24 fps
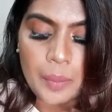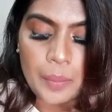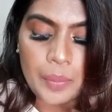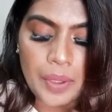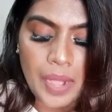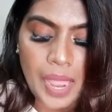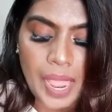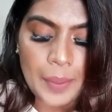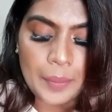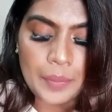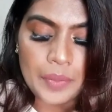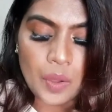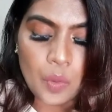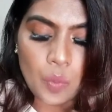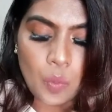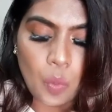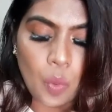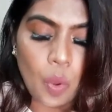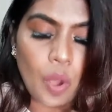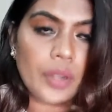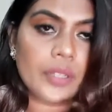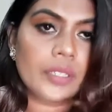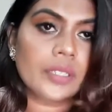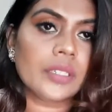Primer,
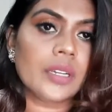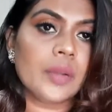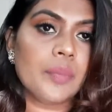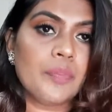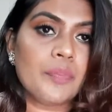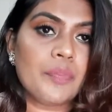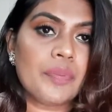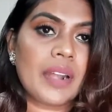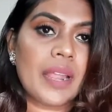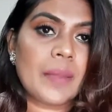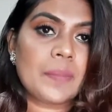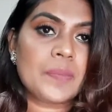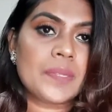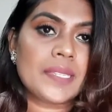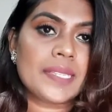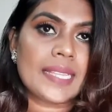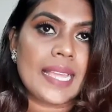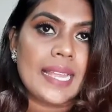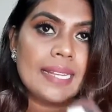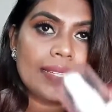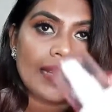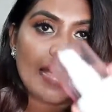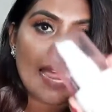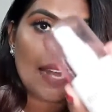Water, Prep,
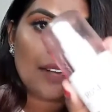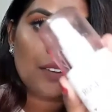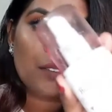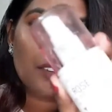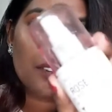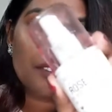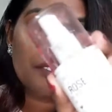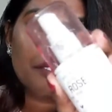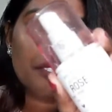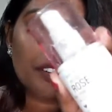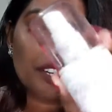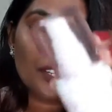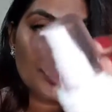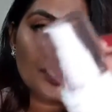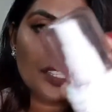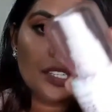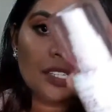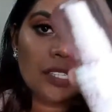Set and Refresh.